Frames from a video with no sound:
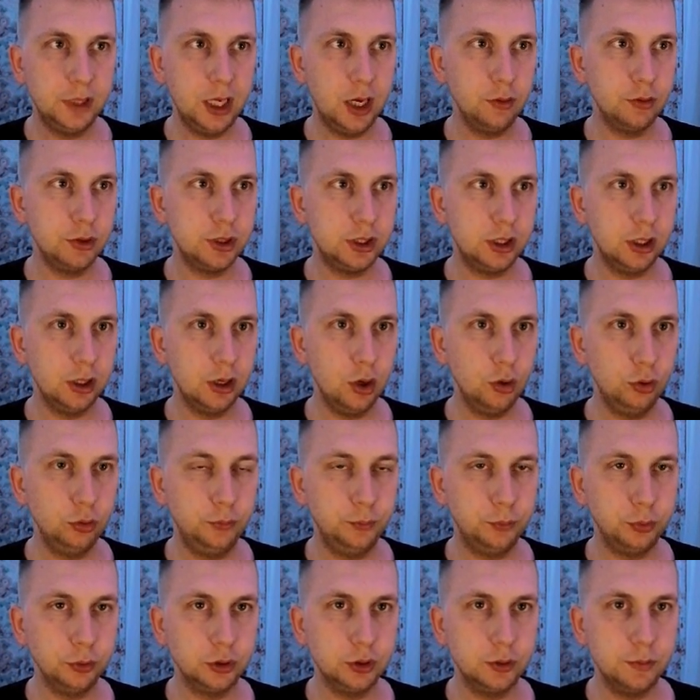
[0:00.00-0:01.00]
Now it's gonna
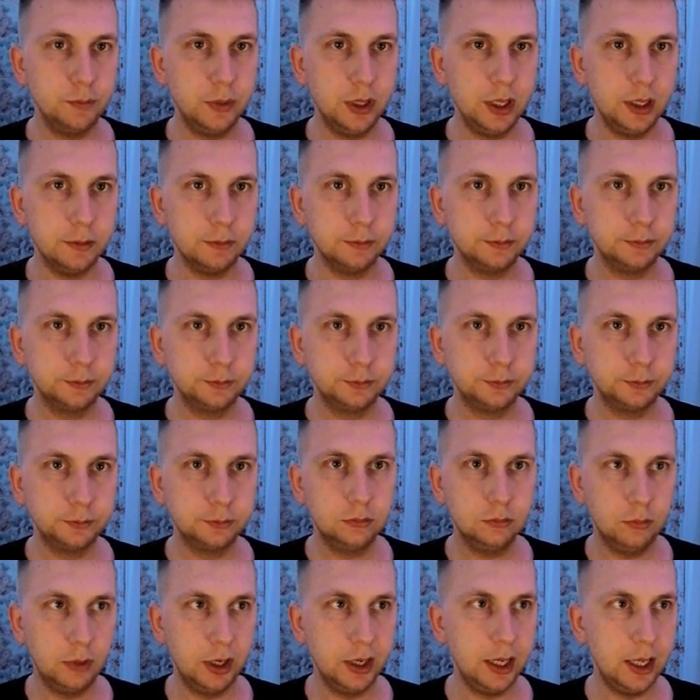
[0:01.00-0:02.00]
output me
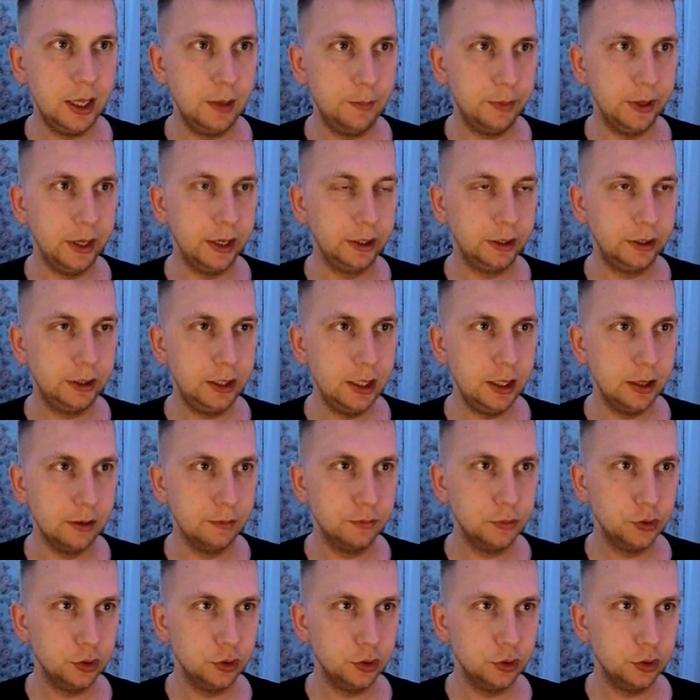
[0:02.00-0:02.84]
my API key.